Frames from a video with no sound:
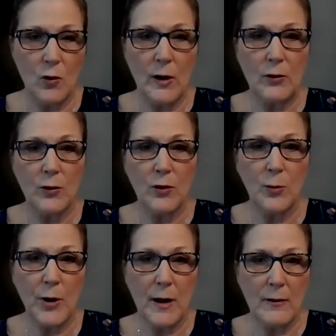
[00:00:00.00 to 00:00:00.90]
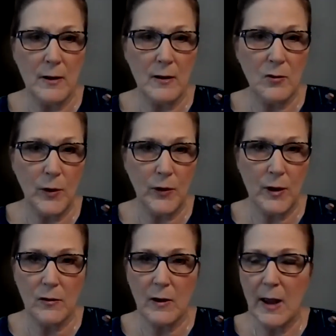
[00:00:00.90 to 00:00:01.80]
going through the process with
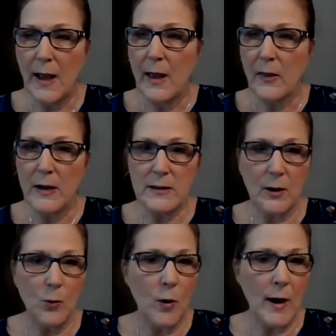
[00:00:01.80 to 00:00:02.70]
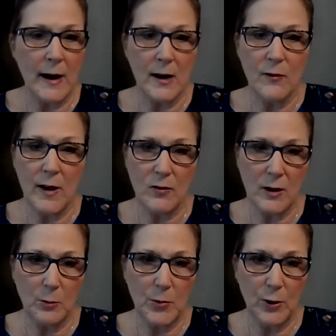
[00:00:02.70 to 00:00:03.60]
us that didn't want any
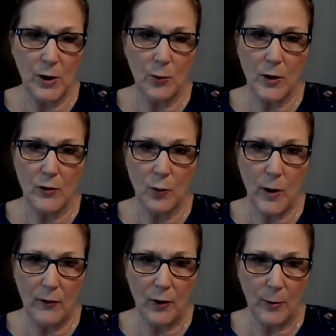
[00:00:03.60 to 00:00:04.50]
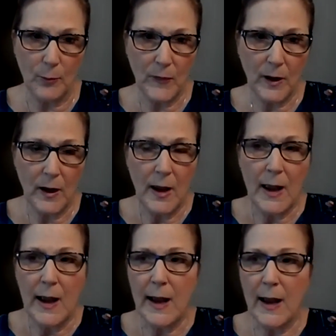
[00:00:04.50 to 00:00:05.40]
vesting period whatsoever.
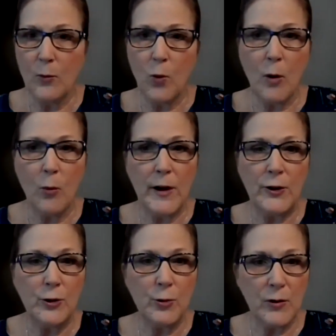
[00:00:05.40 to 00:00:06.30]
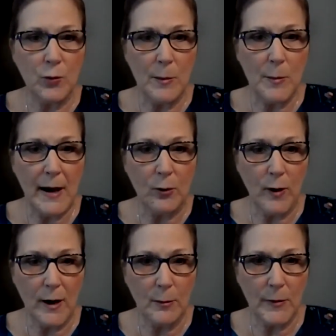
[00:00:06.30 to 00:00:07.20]
And what we do is we make
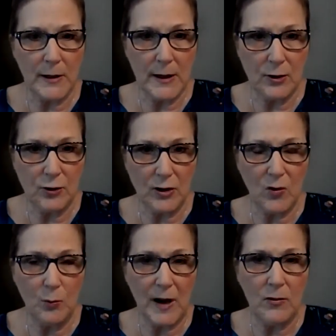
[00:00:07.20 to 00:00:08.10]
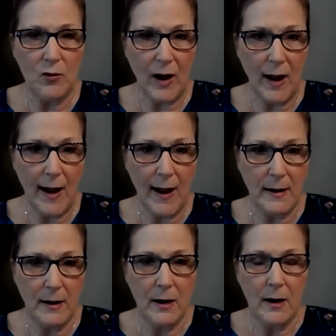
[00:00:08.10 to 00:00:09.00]
recommendations based
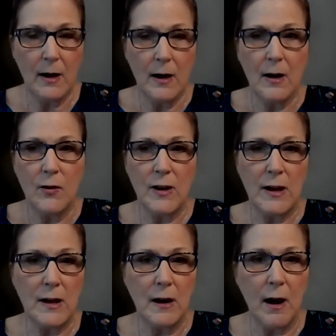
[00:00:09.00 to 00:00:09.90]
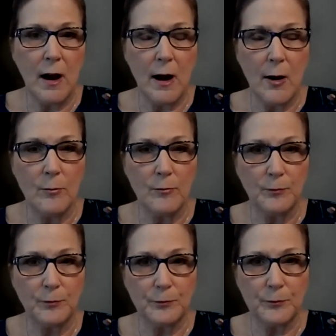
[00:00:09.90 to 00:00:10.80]
on the um,
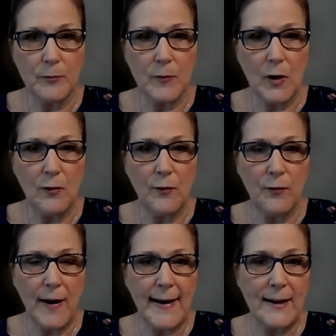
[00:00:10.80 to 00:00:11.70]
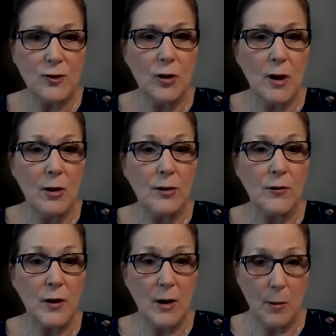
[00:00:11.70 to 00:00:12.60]
financial health
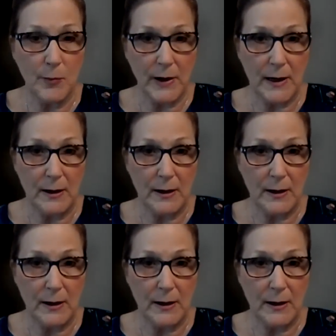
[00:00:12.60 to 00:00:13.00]
of the company.